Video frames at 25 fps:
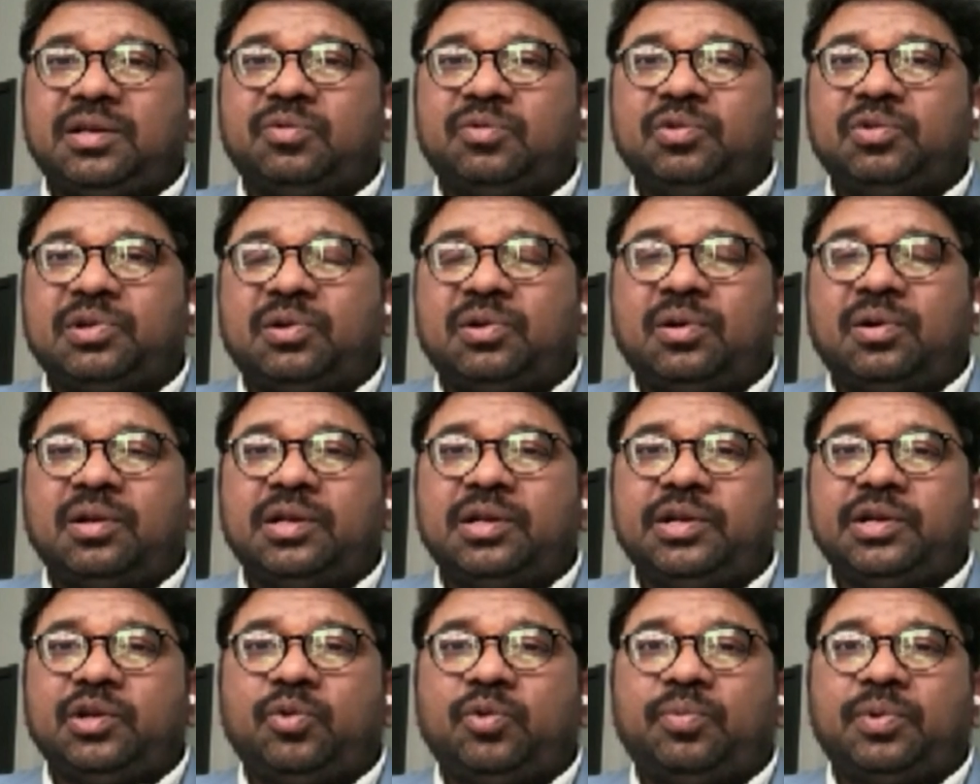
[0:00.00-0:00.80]
we call
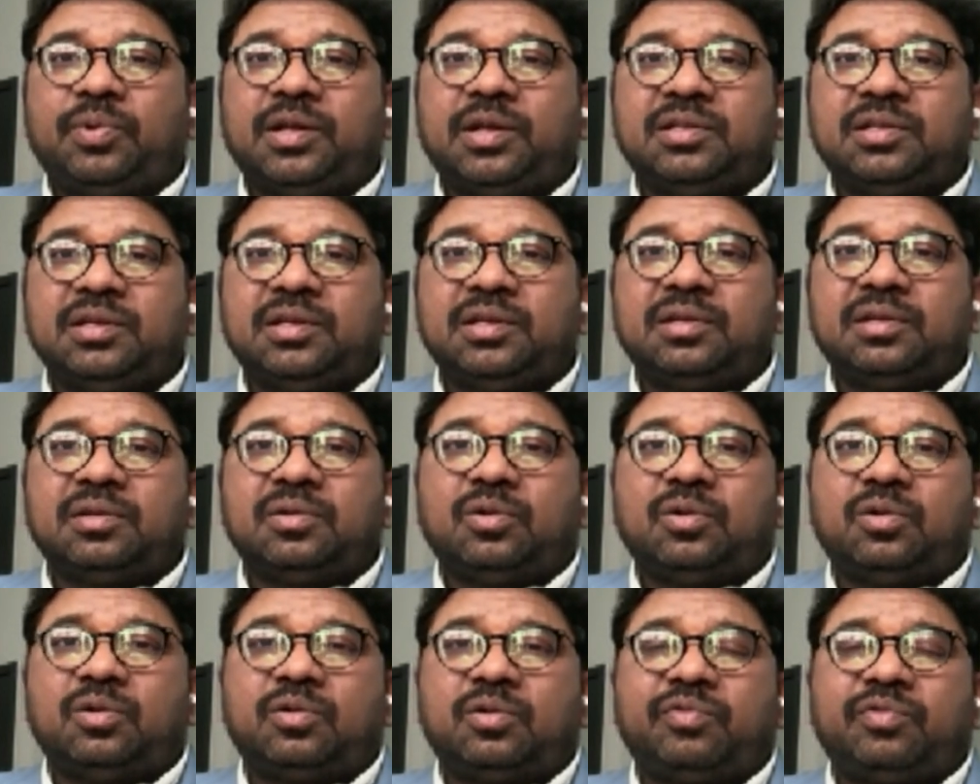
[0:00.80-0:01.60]
idiopathic
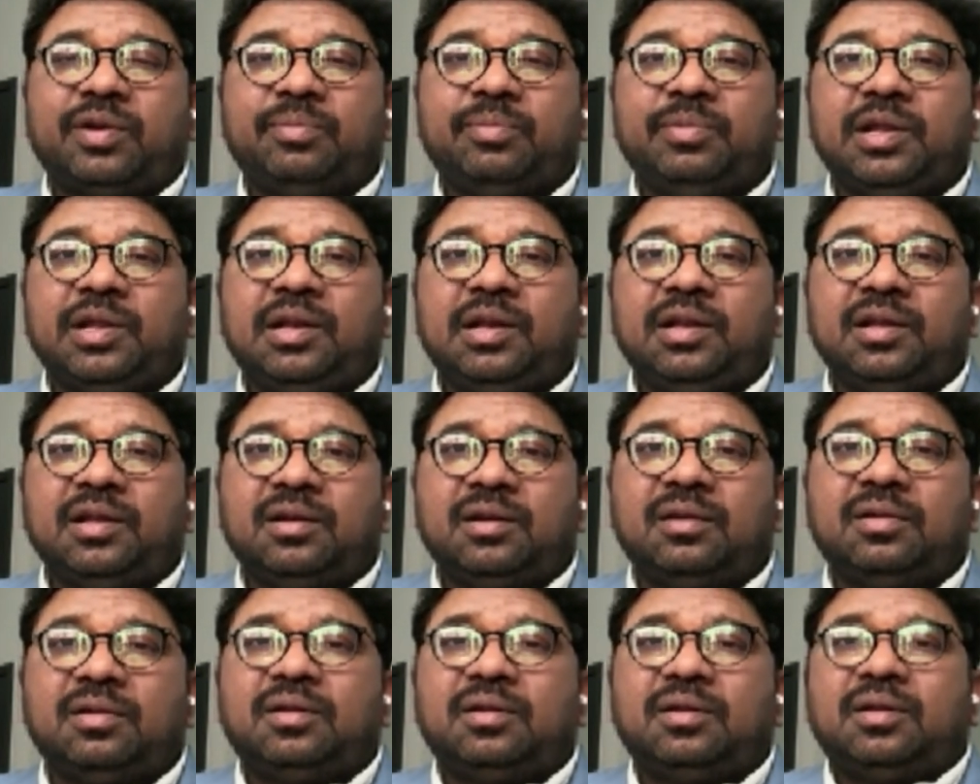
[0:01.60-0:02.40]
or familial.
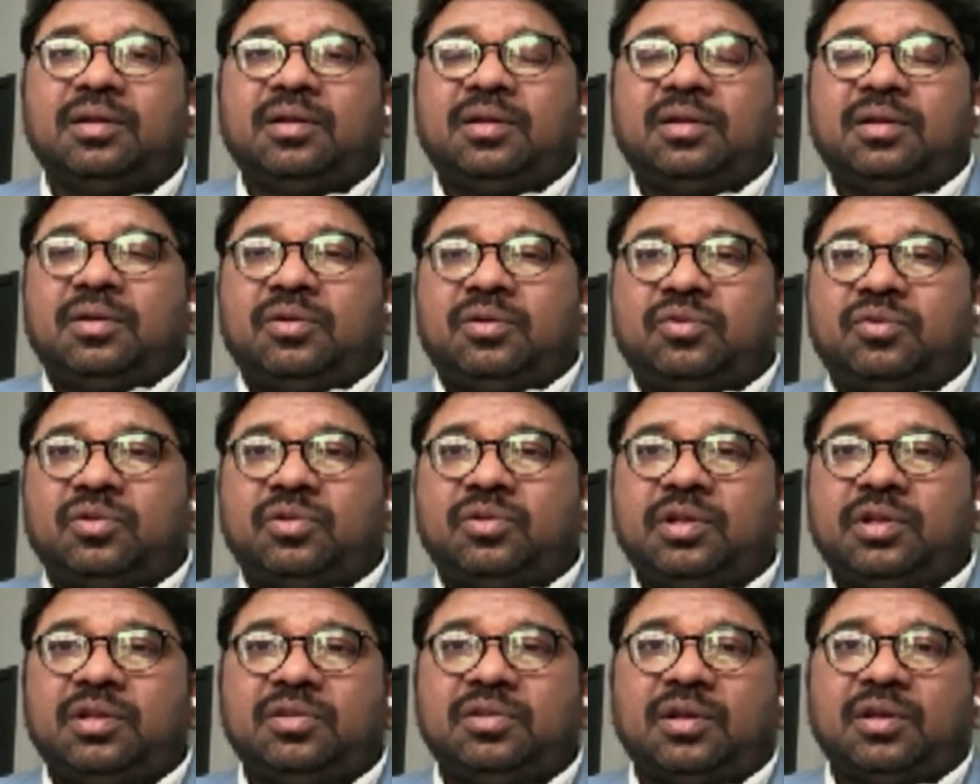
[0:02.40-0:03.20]
So
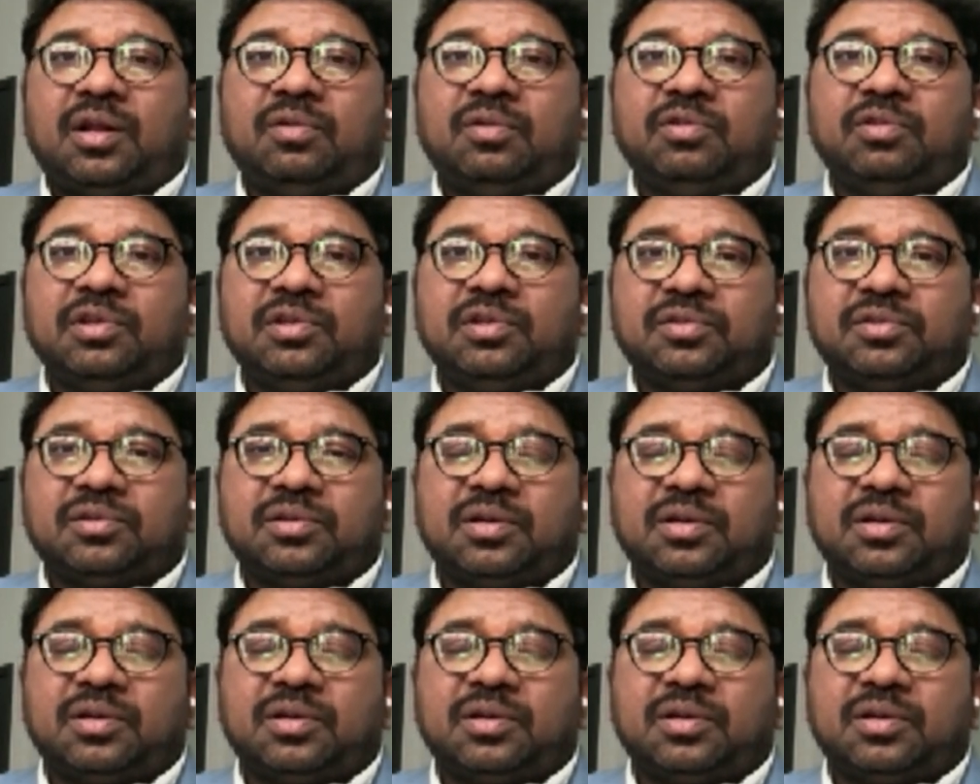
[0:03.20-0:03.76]
there is always,